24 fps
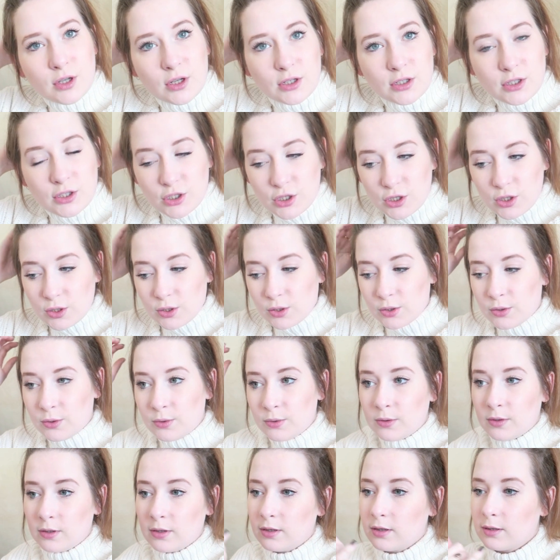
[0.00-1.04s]
going to
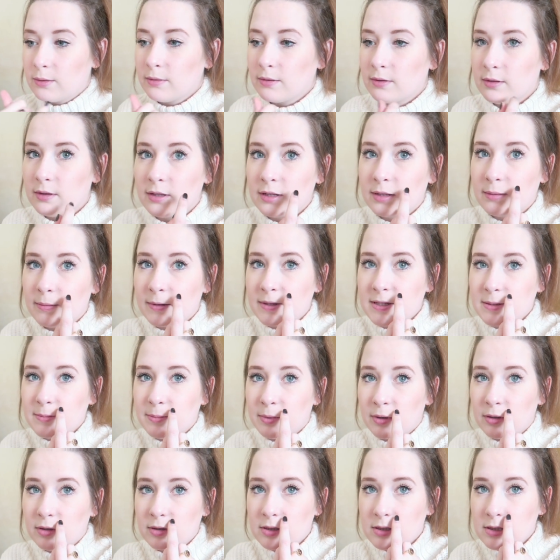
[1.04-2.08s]
do... Look at my
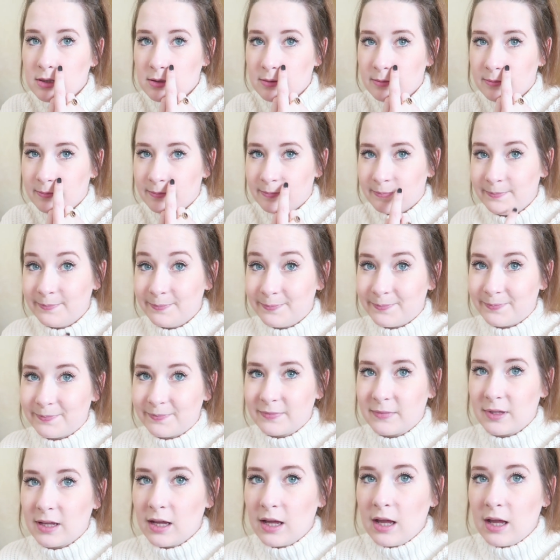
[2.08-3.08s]
spots. Mm.